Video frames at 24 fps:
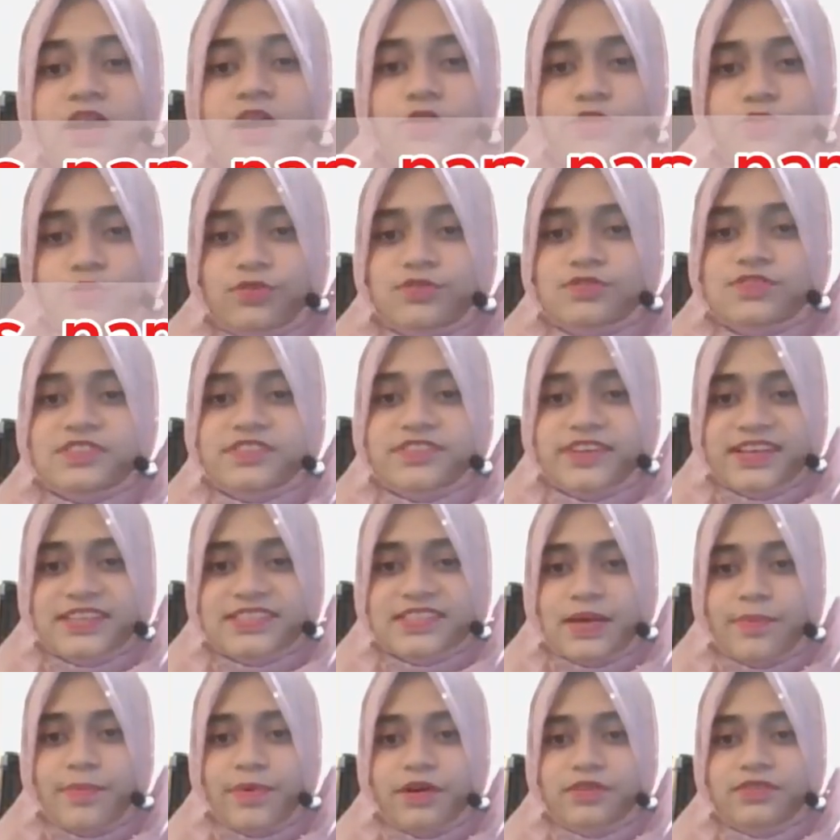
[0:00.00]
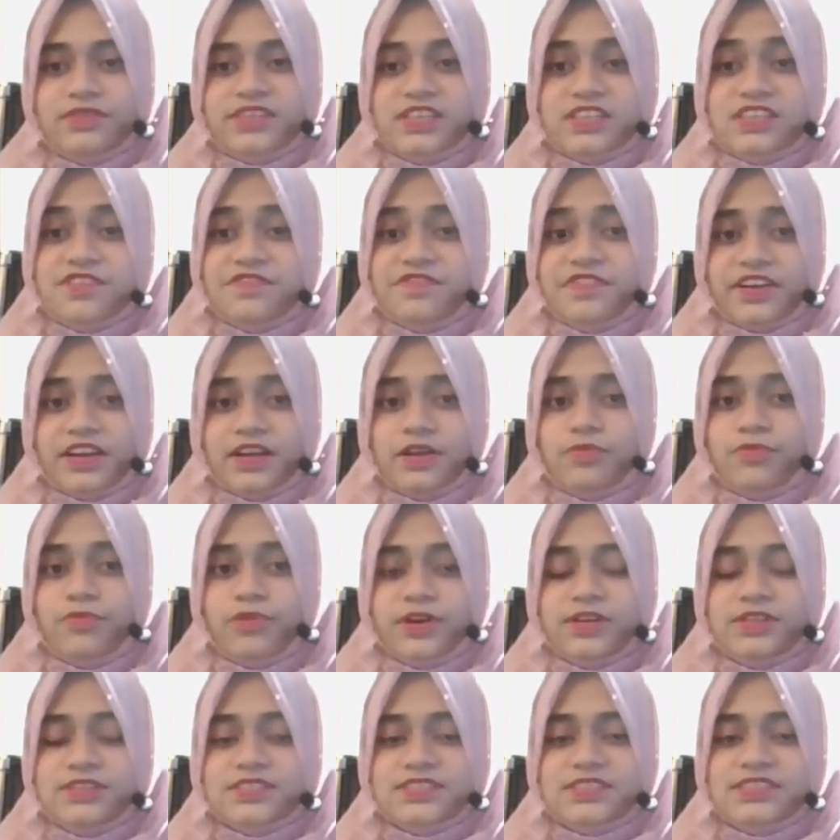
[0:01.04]
Don't stress about the difficult
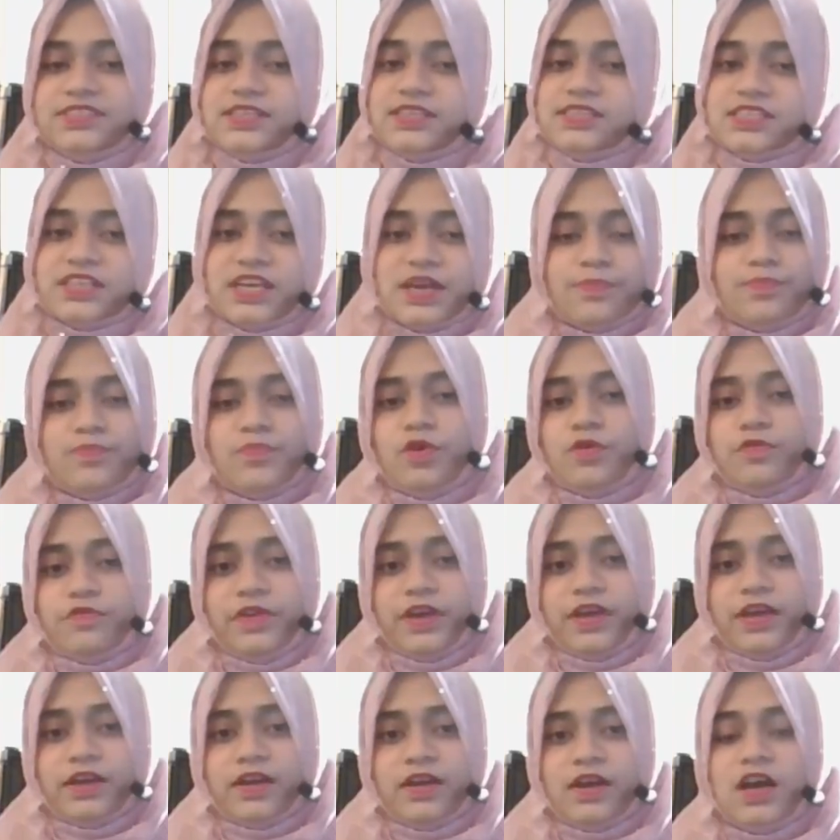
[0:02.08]
words, just keep moving.